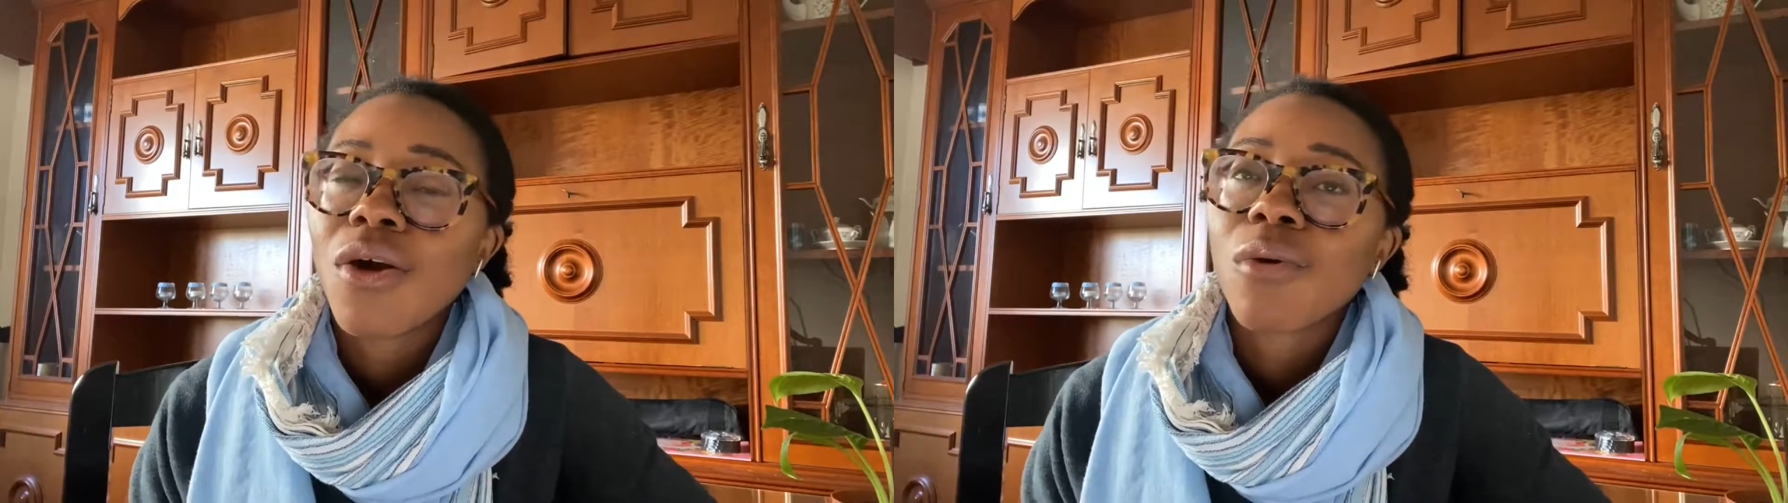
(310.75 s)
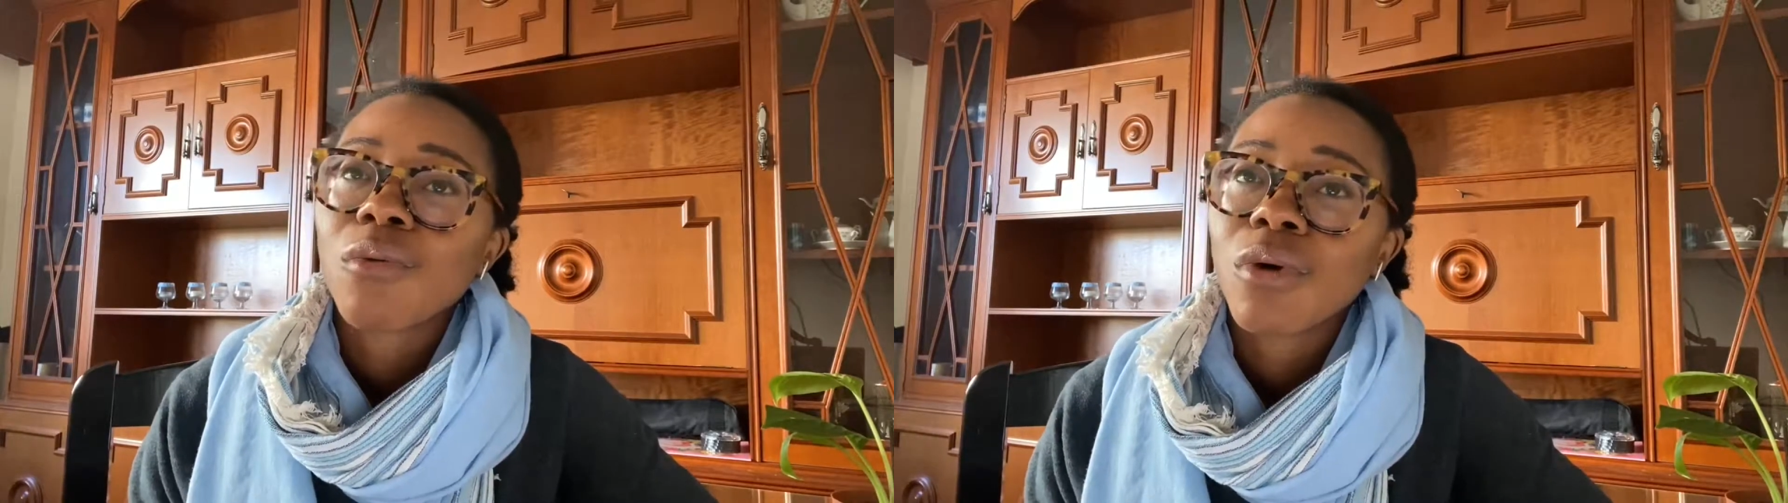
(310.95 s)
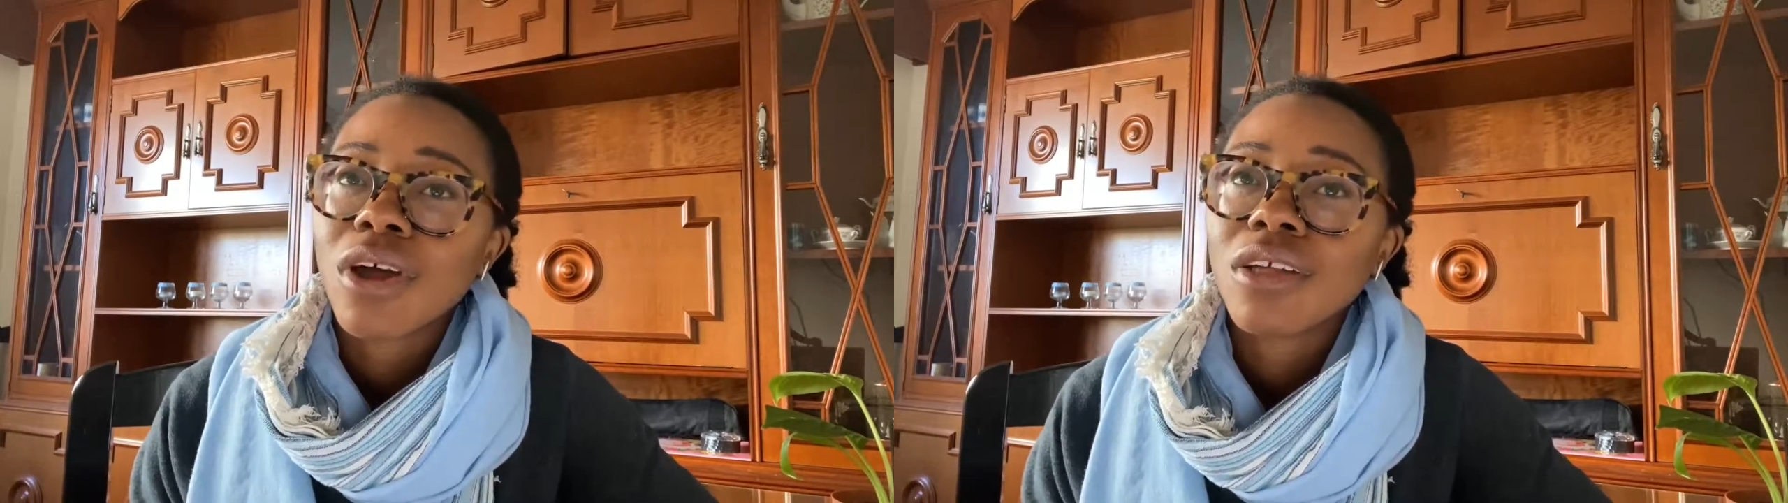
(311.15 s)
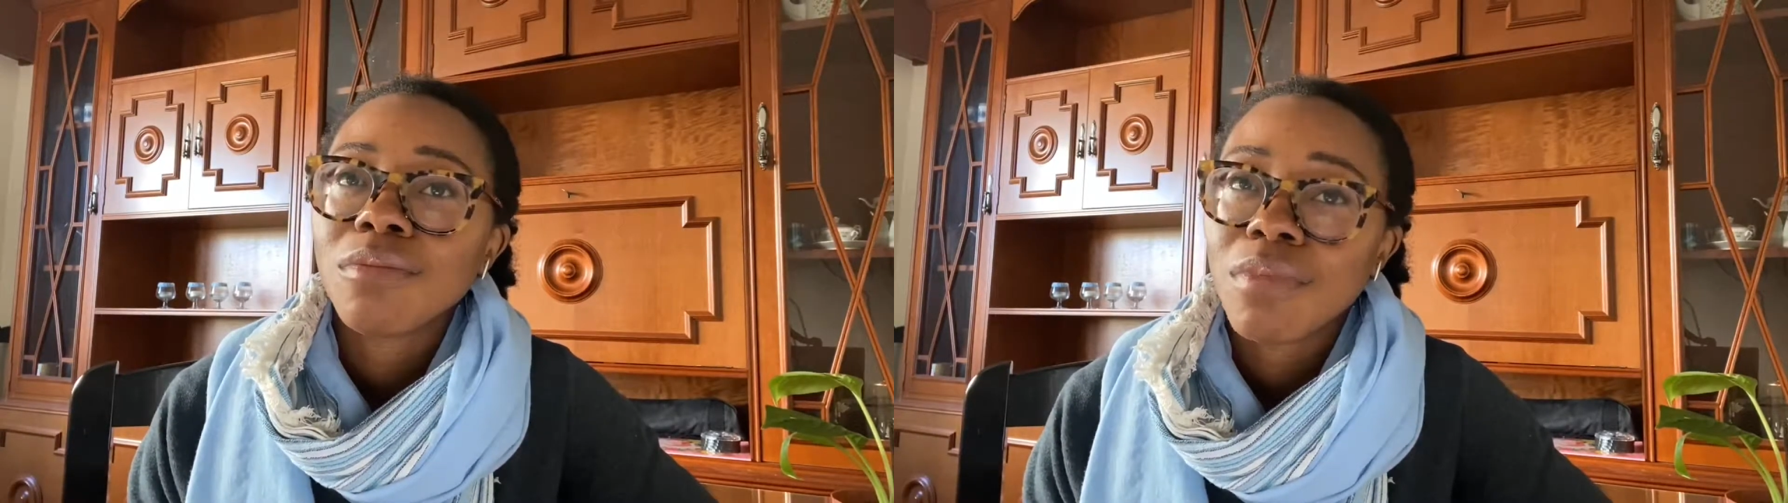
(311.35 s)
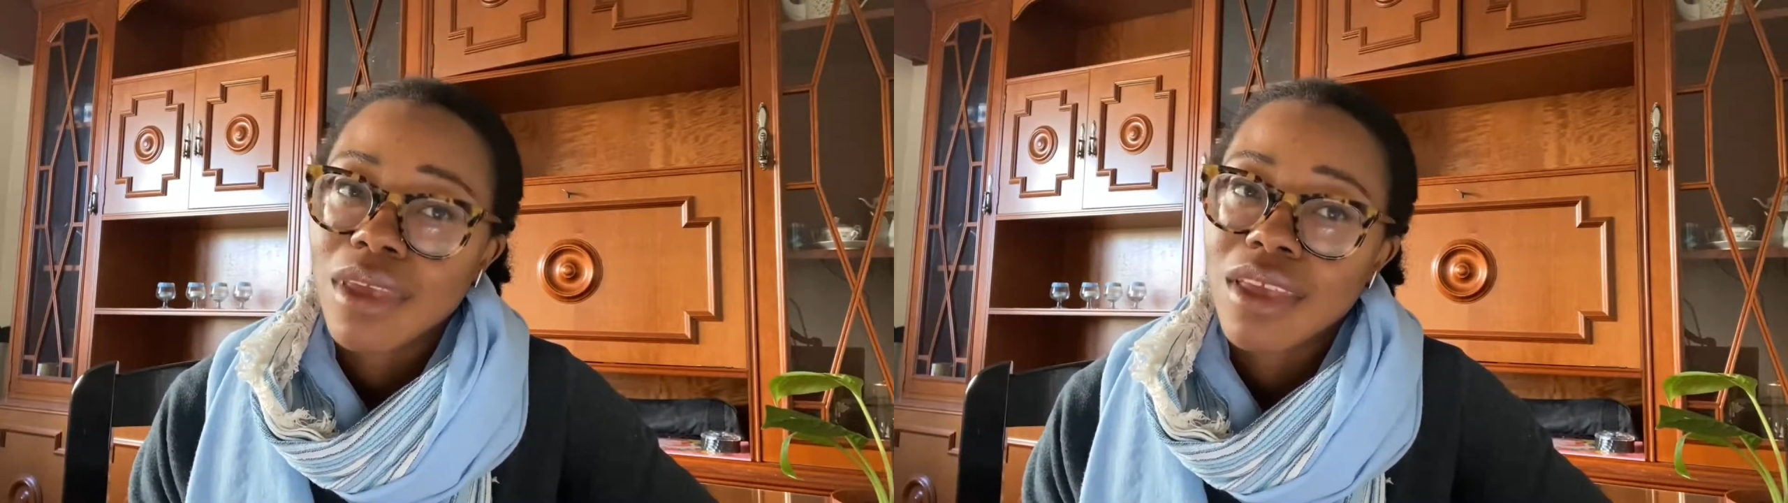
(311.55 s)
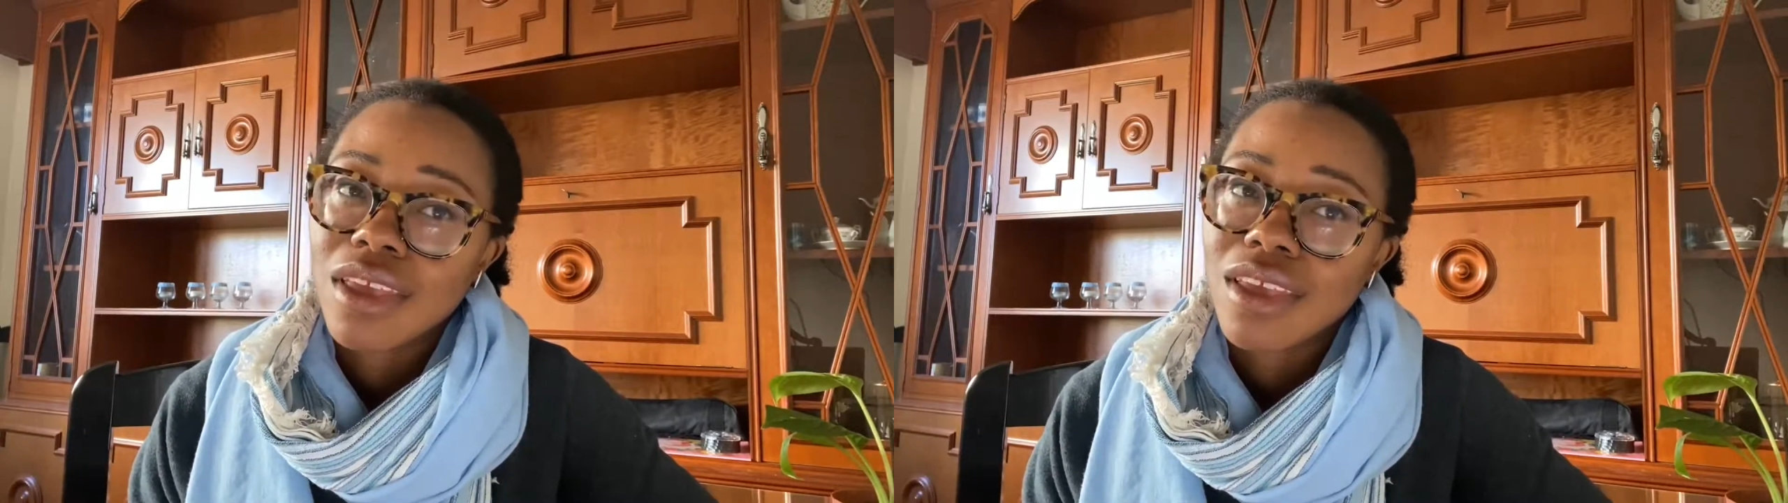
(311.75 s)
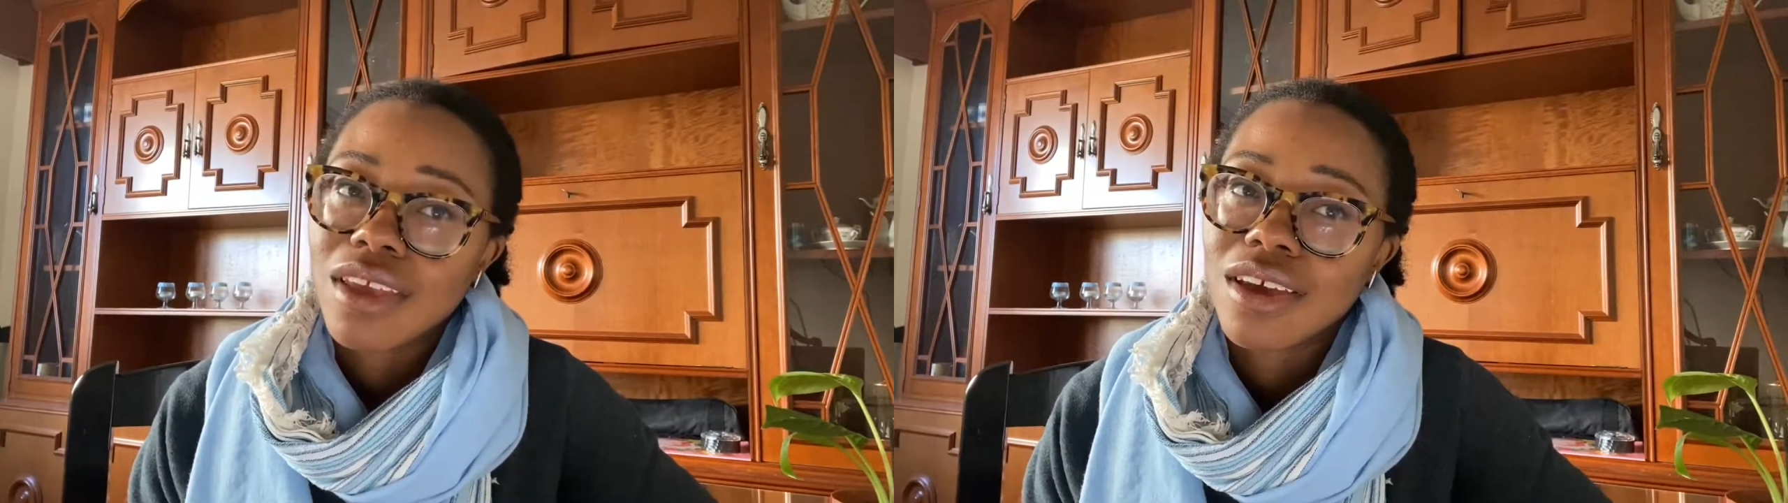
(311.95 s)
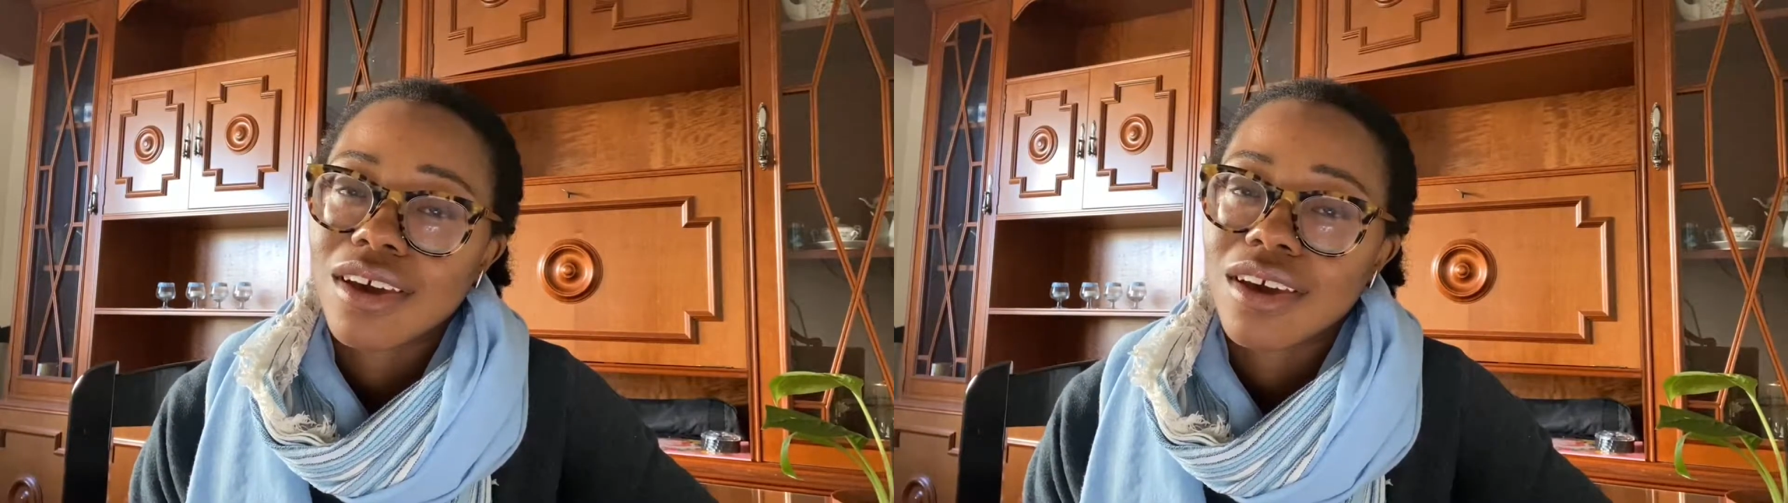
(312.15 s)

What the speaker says: would be...